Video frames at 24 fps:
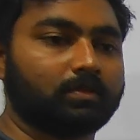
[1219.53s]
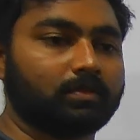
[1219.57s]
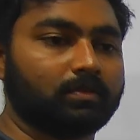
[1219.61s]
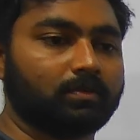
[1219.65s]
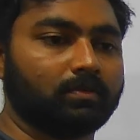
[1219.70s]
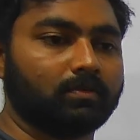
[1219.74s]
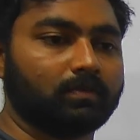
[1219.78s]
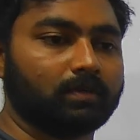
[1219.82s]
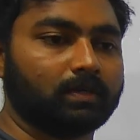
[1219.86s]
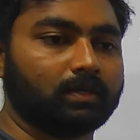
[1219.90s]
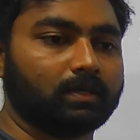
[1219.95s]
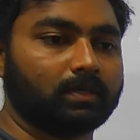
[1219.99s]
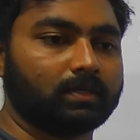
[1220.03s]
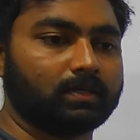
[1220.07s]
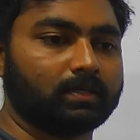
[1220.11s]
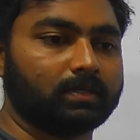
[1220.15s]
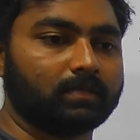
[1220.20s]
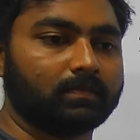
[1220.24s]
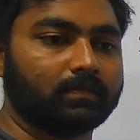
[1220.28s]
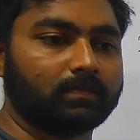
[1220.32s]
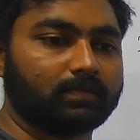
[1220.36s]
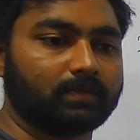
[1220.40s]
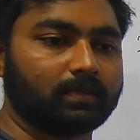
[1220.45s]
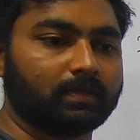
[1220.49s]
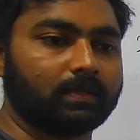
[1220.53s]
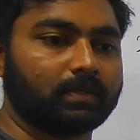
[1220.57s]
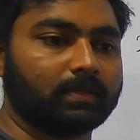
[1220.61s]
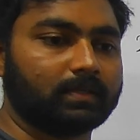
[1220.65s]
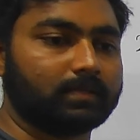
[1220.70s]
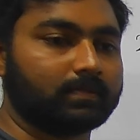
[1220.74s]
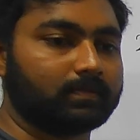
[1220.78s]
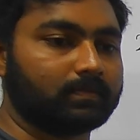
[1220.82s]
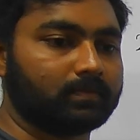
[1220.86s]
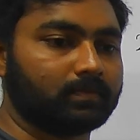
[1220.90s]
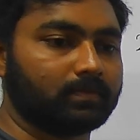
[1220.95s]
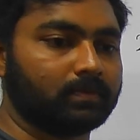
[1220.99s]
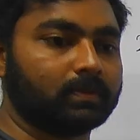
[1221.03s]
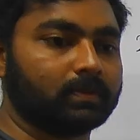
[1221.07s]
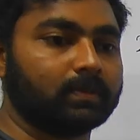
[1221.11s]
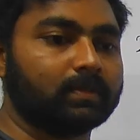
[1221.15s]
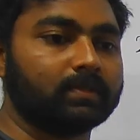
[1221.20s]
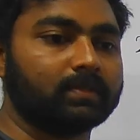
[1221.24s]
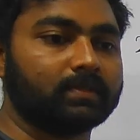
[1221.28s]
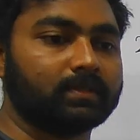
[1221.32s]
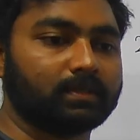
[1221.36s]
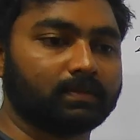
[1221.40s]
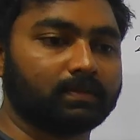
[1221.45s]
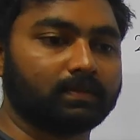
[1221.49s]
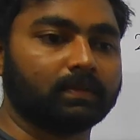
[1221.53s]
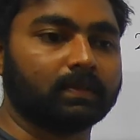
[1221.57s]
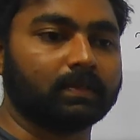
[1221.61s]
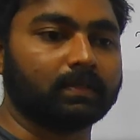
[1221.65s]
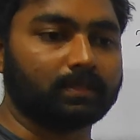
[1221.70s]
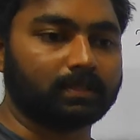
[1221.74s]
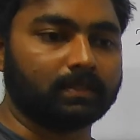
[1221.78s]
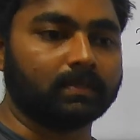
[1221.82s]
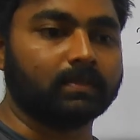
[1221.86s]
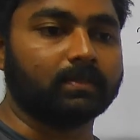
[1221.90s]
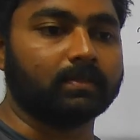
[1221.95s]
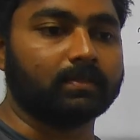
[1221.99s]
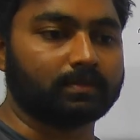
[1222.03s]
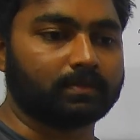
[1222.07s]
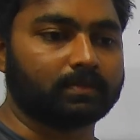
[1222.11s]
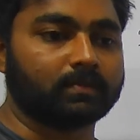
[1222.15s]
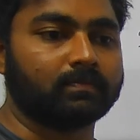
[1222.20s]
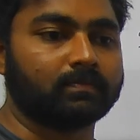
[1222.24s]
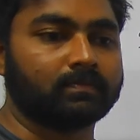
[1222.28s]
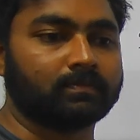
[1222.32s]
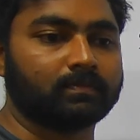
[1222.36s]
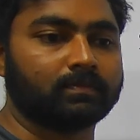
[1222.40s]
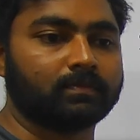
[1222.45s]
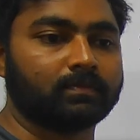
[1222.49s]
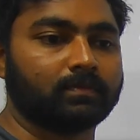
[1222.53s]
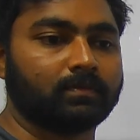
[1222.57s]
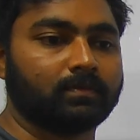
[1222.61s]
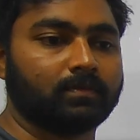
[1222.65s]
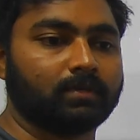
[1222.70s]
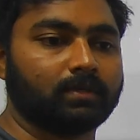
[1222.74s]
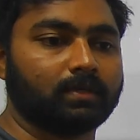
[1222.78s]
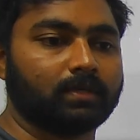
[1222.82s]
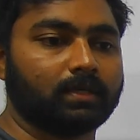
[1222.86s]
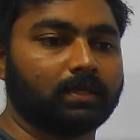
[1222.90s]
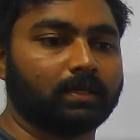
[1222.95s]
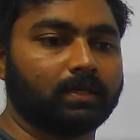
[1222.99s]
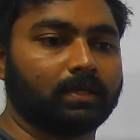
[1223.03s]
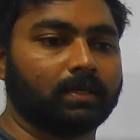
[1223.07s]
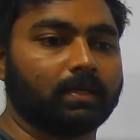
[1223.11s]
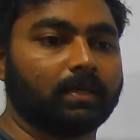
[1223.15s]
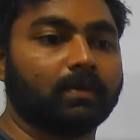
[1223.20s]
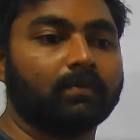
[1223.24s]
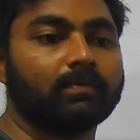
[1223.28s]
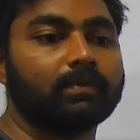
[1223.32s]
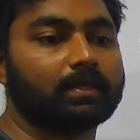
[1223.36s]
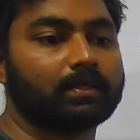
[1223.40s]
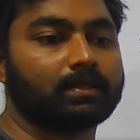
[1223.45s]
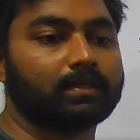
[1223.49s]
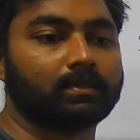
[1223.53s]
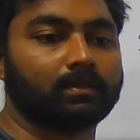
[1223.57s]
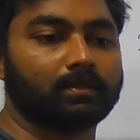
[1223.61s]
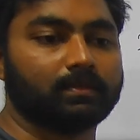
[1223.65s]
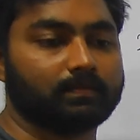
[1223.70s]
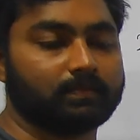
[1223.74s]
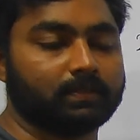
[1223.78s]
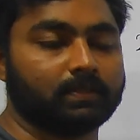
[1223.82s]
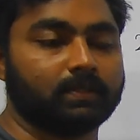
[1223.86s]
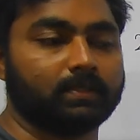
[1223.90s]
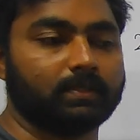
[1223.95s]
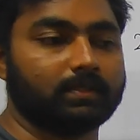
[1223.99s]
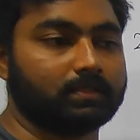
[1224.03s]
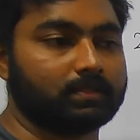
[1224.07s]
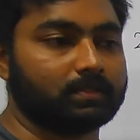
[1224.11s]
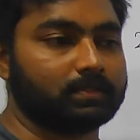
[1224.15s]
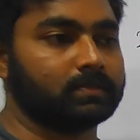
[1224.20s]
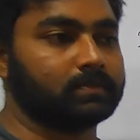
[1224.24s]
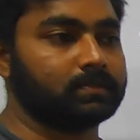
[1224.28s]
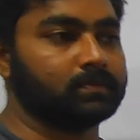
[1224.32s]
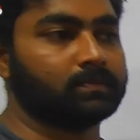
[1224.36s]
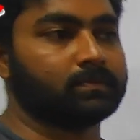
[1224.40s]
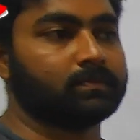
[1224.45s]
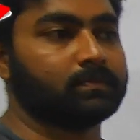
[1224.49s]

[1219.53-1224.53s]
No one didn't fail for these 7 years. Yeah, I have that confidence.